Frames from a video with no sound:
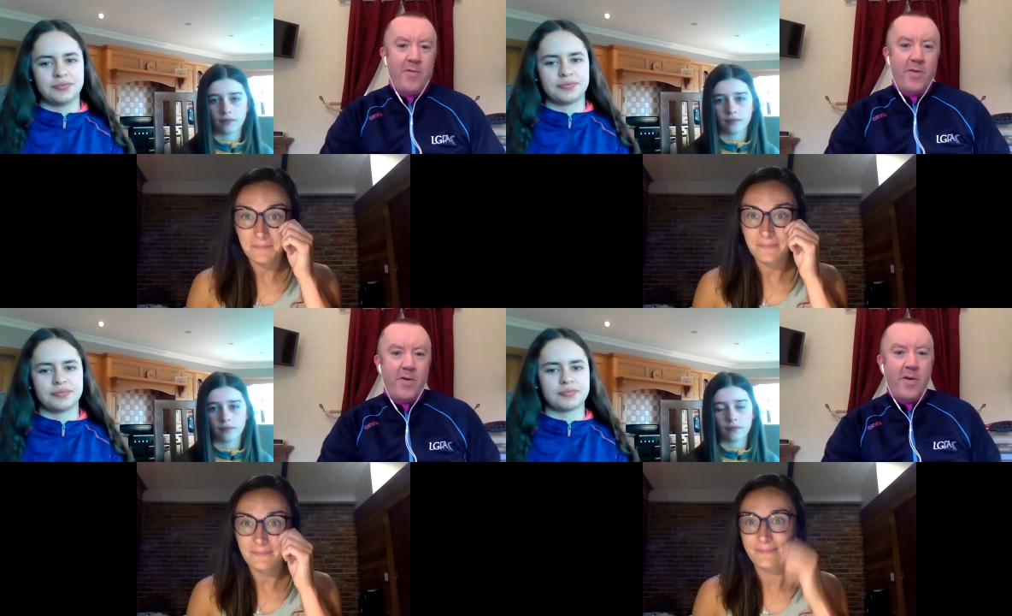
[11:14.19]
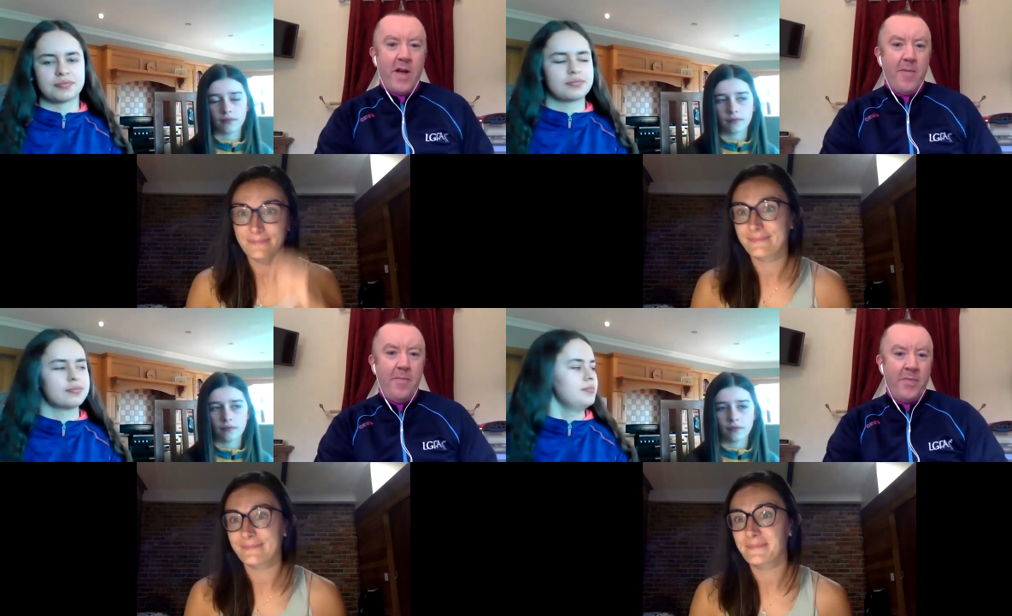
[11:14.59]

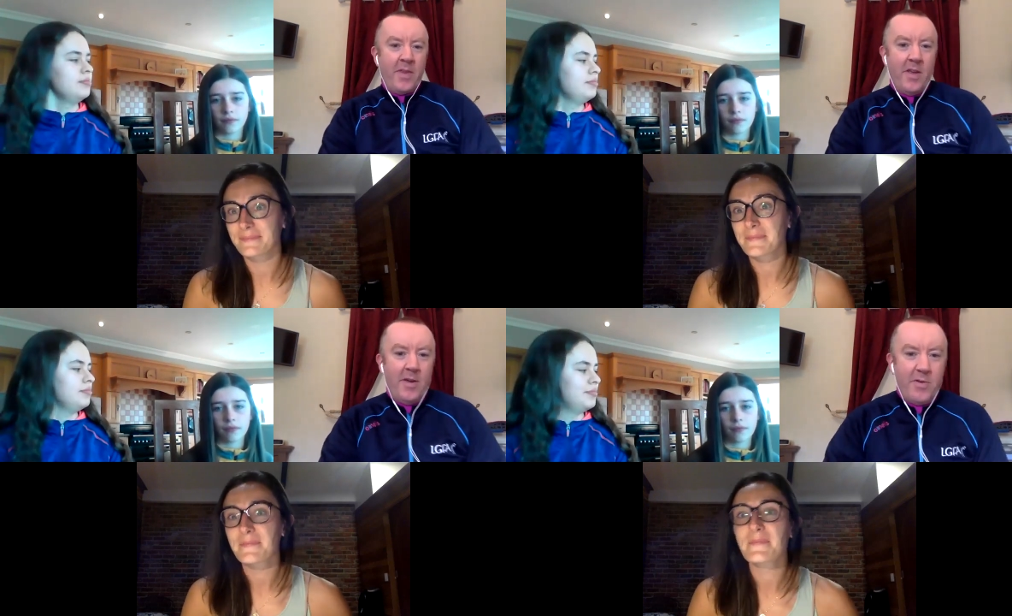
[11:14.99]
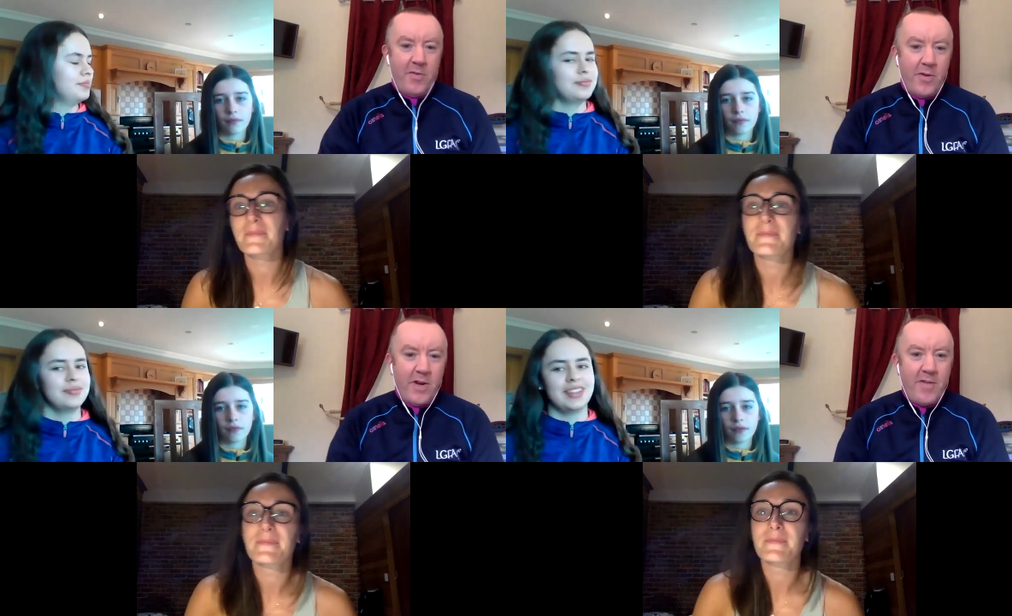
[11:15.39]
Speaker 1: before um,
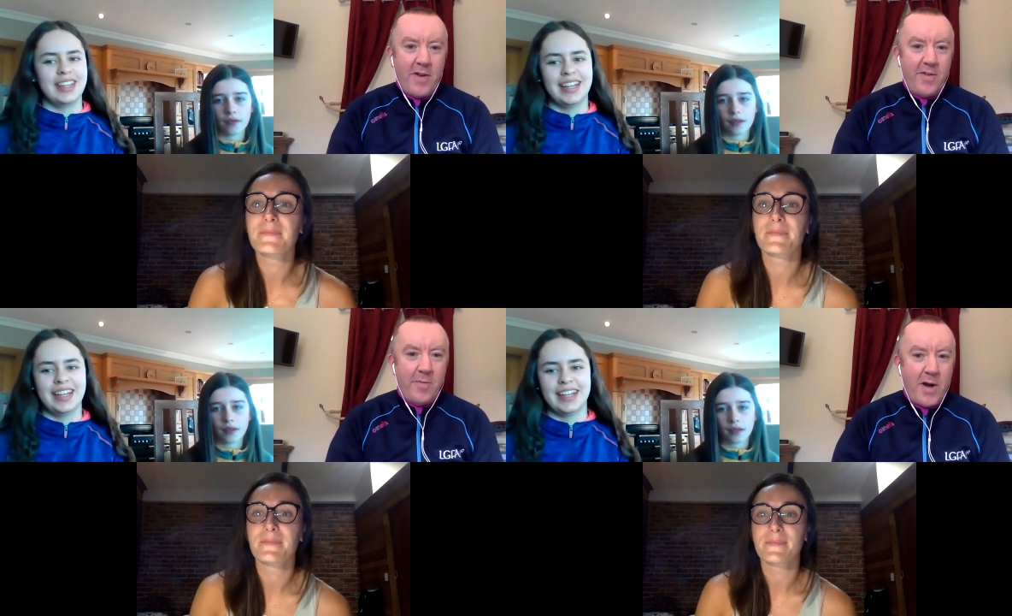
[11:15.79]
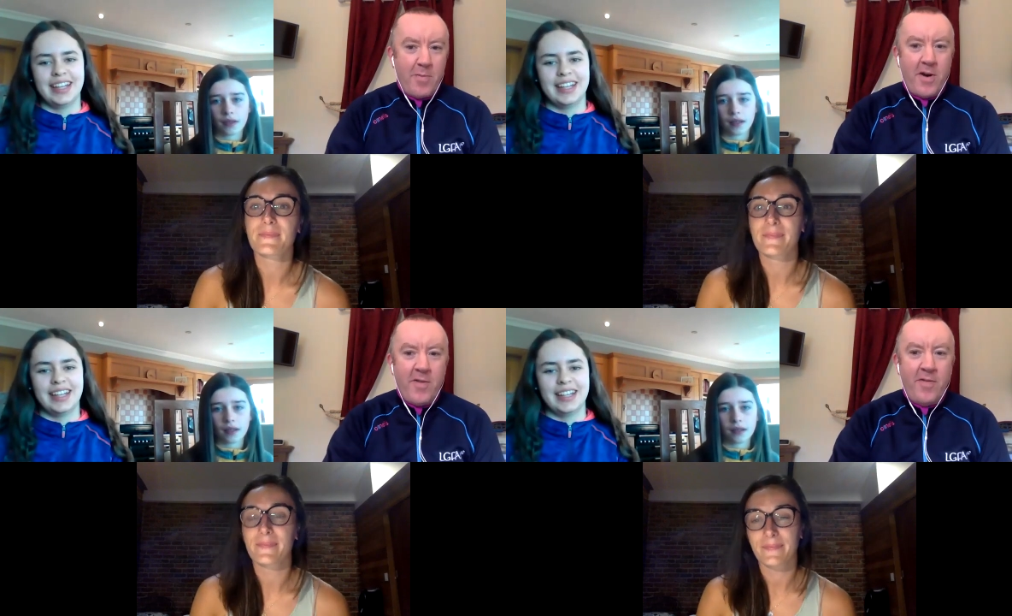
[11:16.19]
before Niamh has to
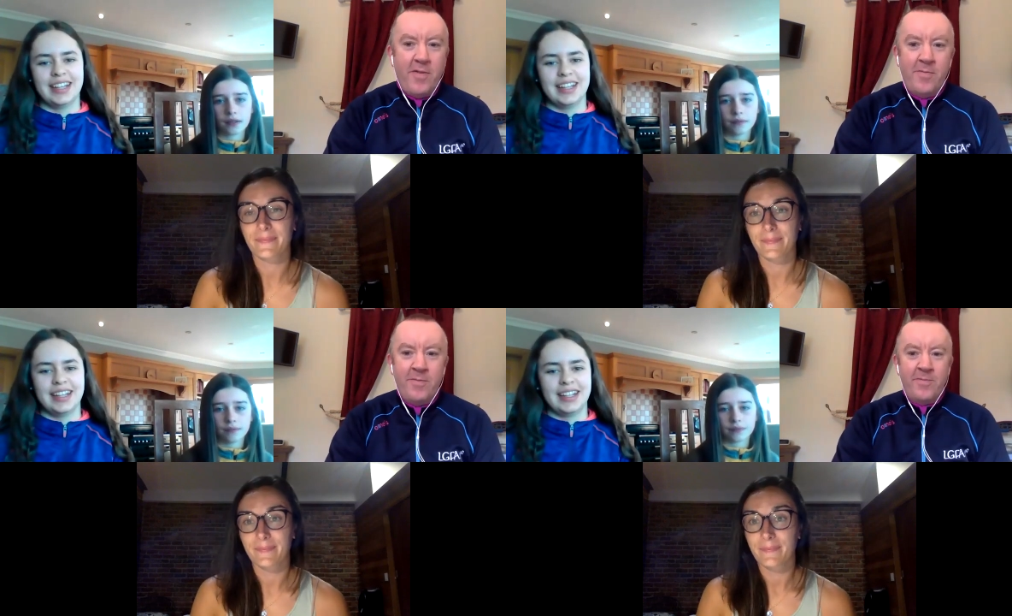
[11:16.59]
pop off